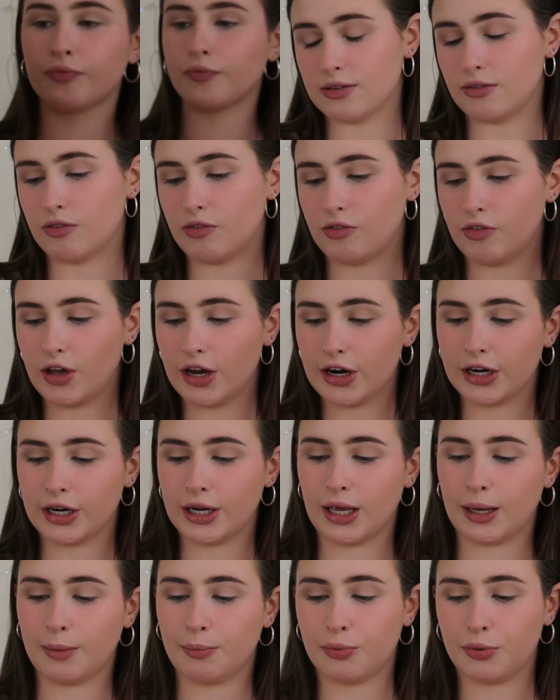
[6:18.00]
It's a
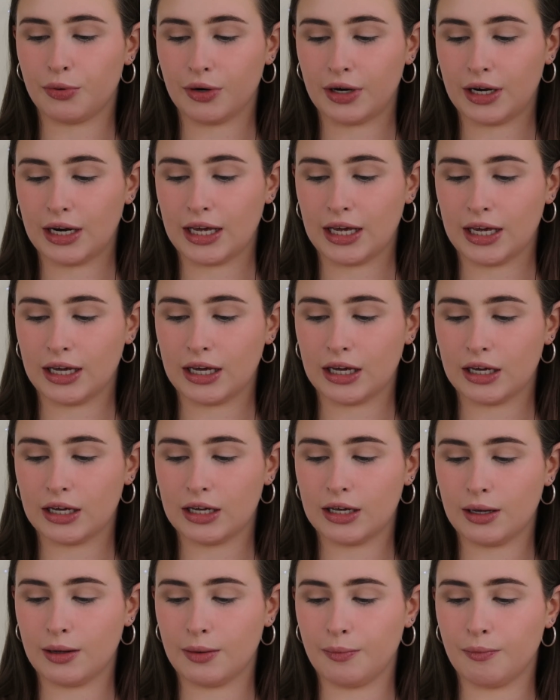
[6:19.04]
very pretty
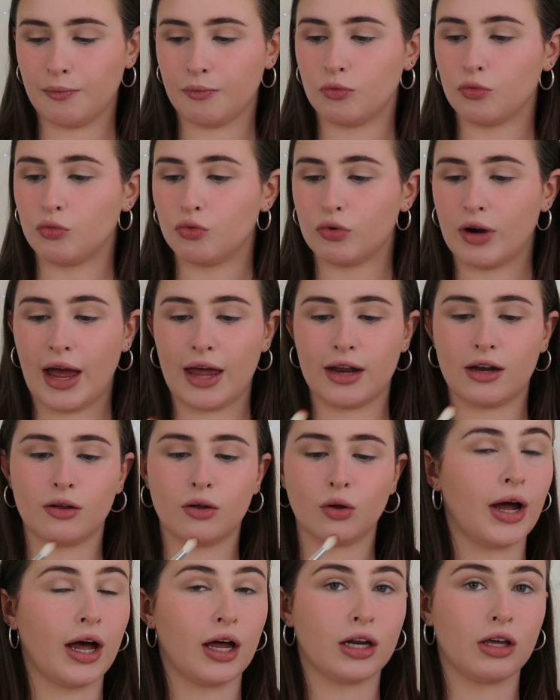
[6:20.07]
red,
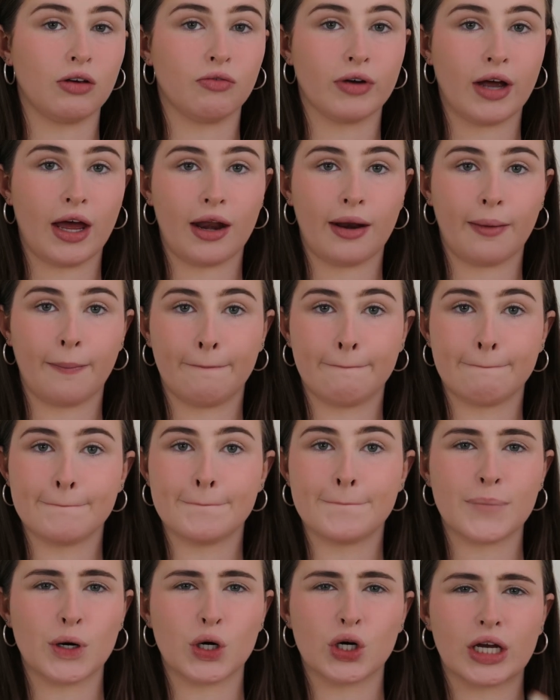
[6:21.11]
brownie red,
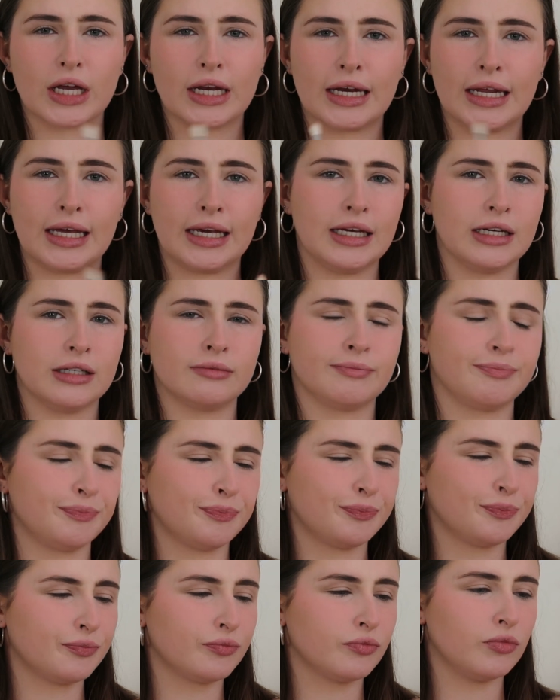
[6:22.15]
burgundy,
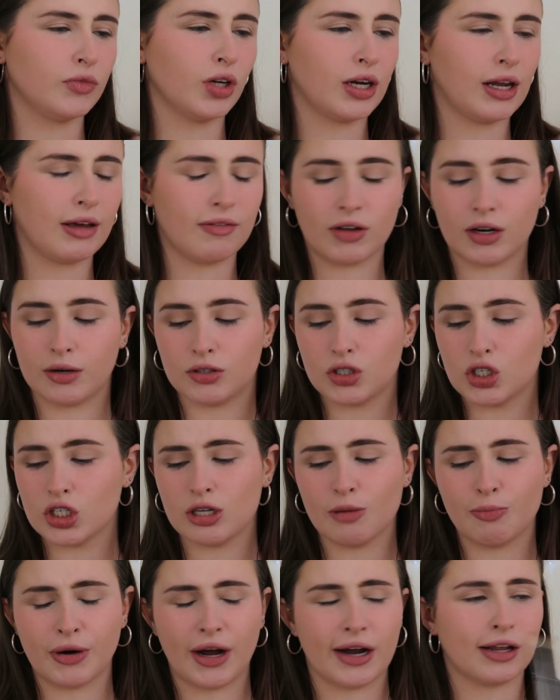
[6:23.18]
not even,
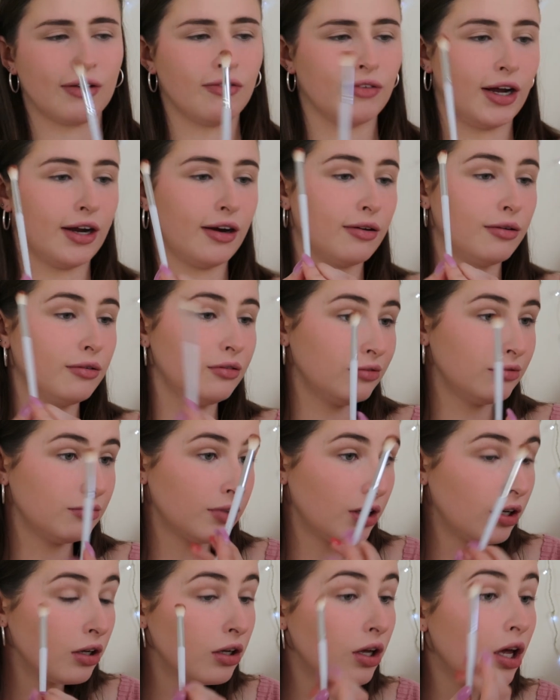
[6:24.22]
just a brownie red.
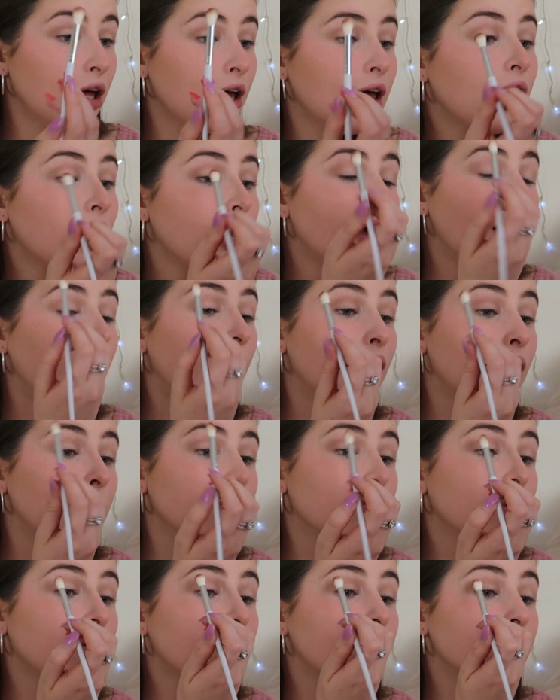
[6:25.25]
And
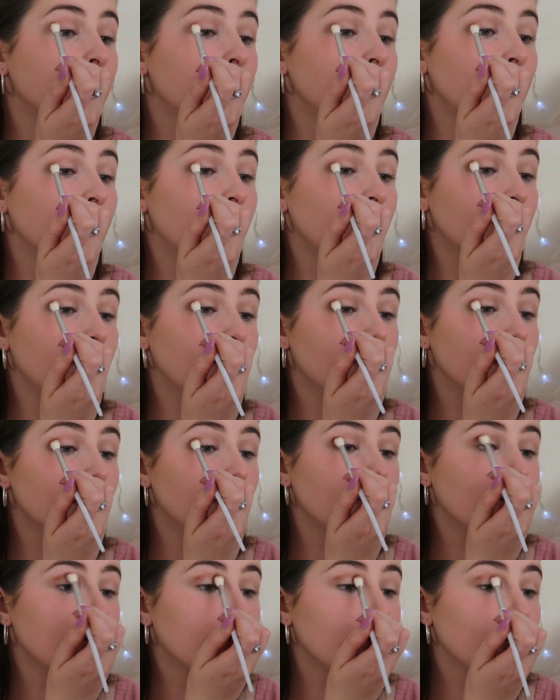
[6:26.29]
I'm going to
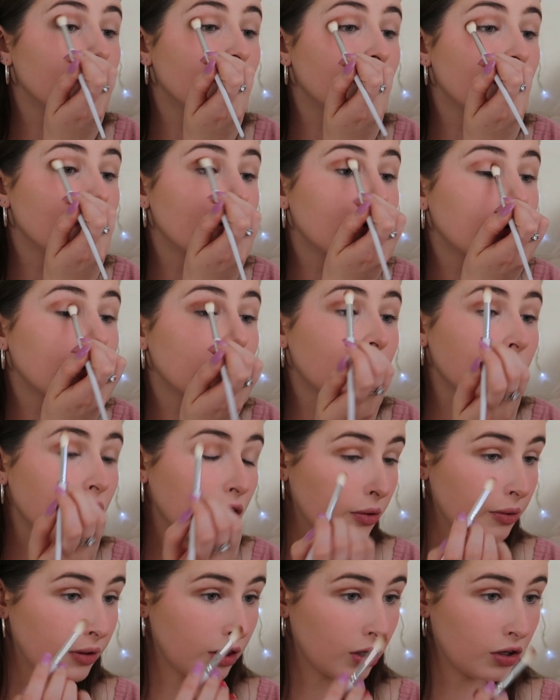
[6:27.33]

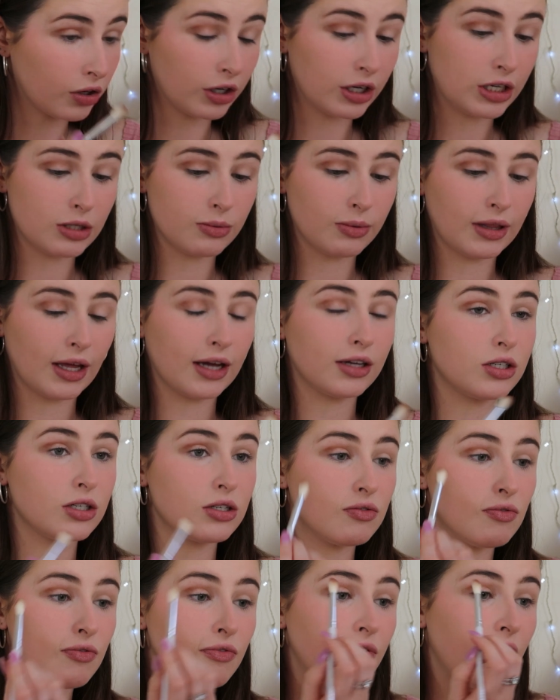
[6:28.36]
go in the crease with that
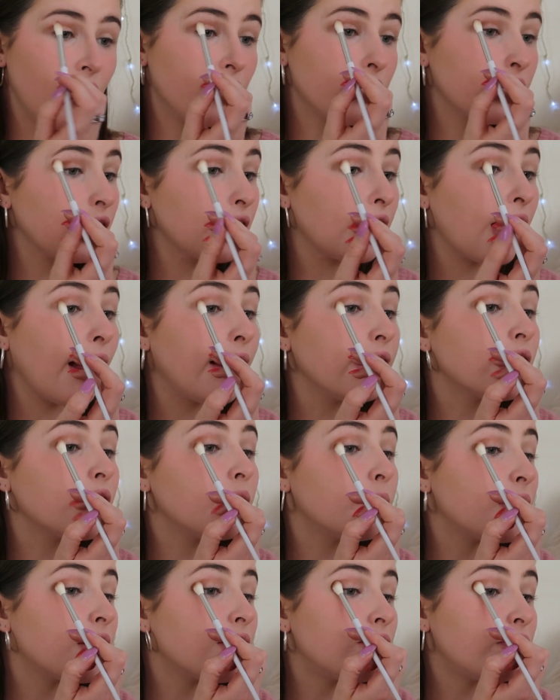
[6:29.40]
just very lightly
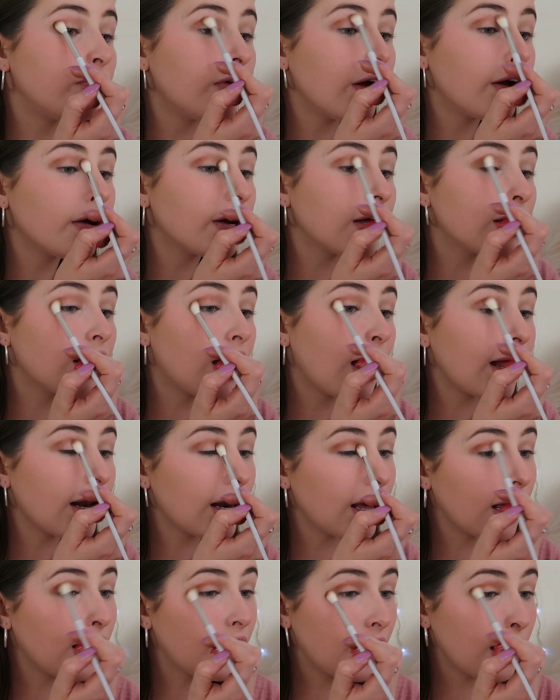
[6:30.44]
with a very
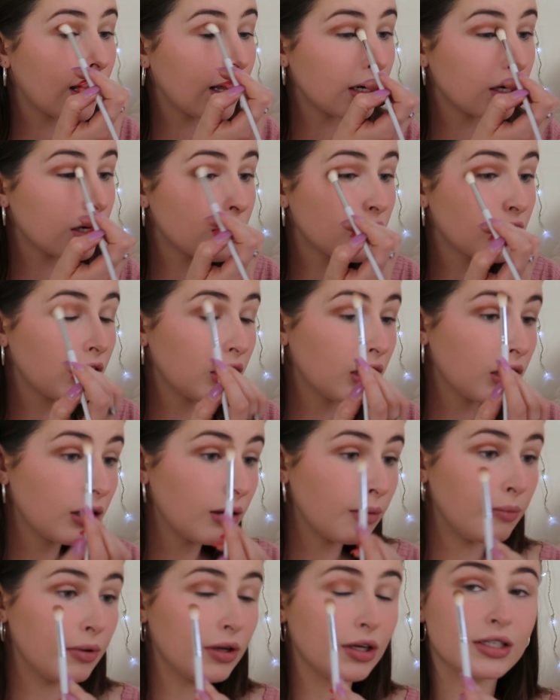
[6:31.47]
light hand,
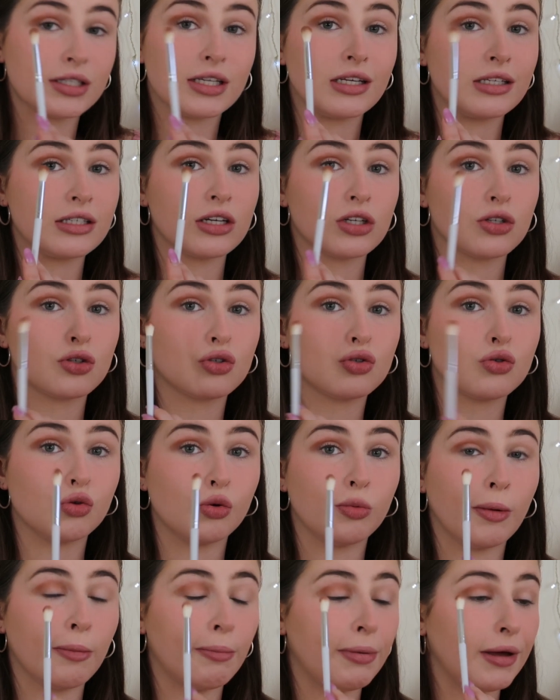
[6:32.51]
because these are super